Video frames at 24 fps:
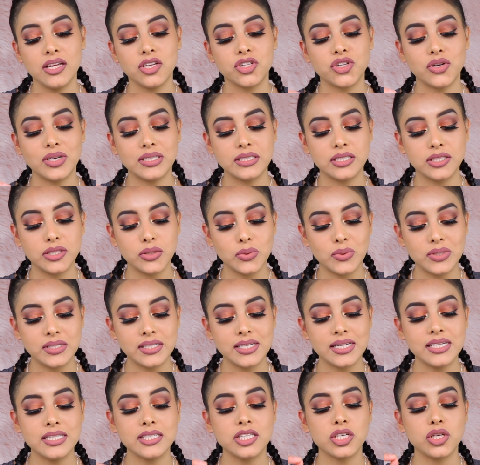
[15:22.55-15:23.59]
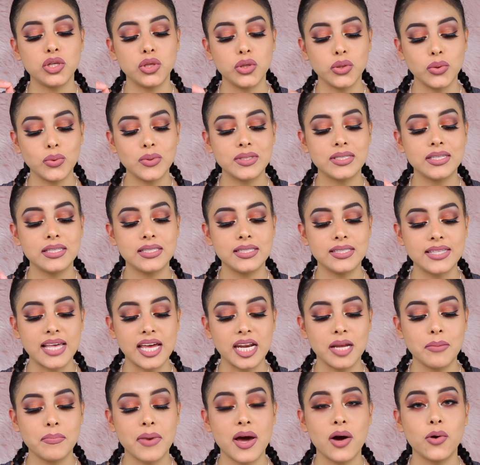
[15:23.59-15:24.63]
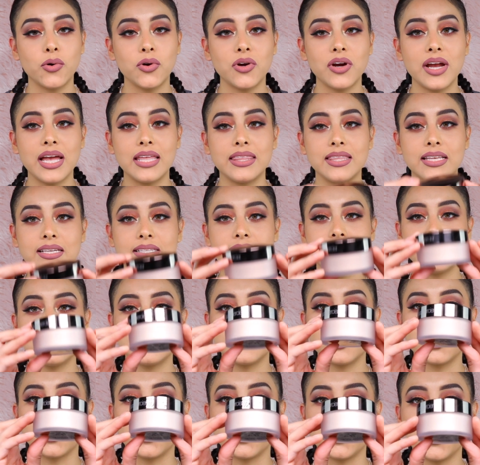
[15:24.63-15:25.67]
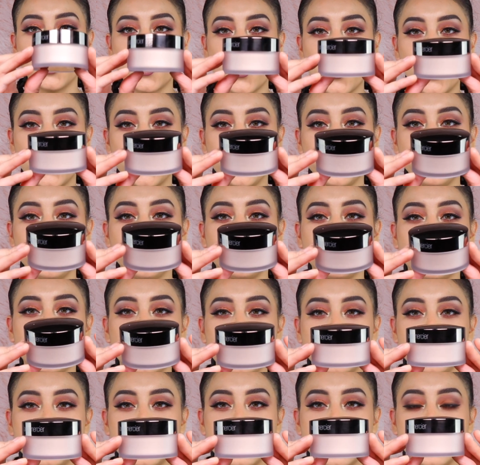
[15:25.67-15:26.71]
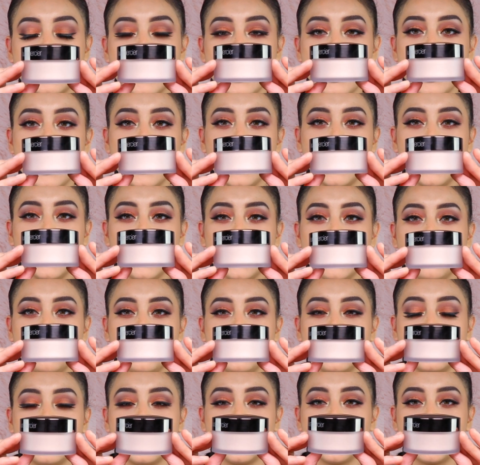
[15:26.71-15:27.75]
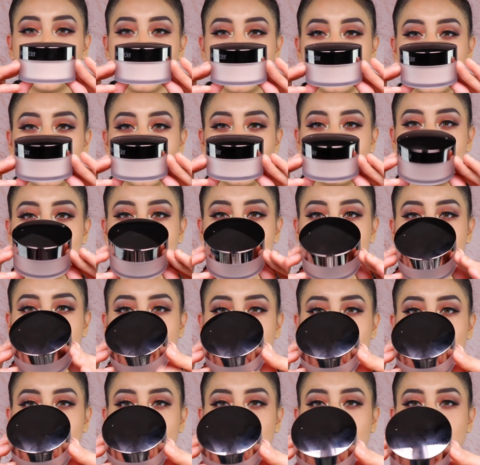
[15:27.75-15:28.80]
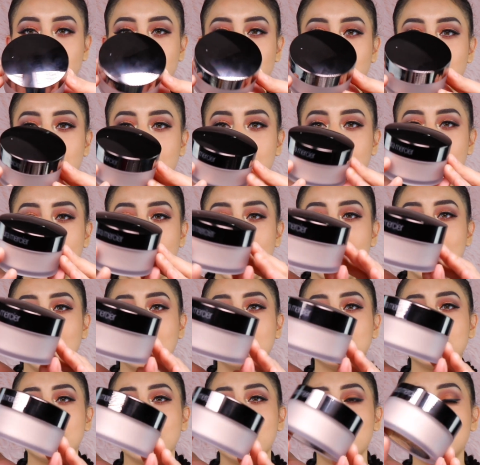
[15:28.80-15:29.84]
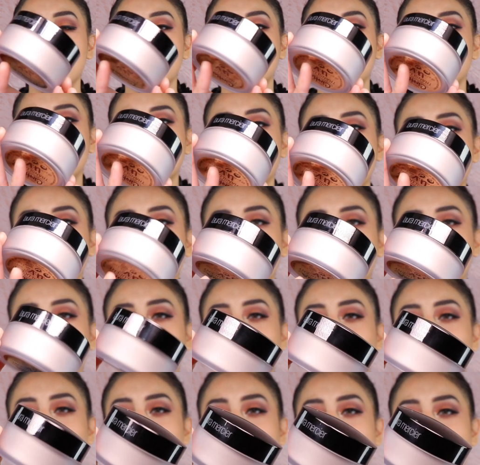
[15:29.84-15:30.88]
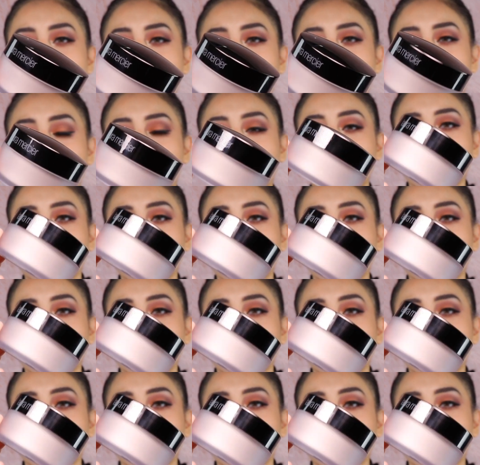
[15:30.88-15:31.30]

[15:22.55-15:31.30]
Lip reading: translucent loose setting powder, and this is the glow version of the translucent setting powder, and it has the chromatic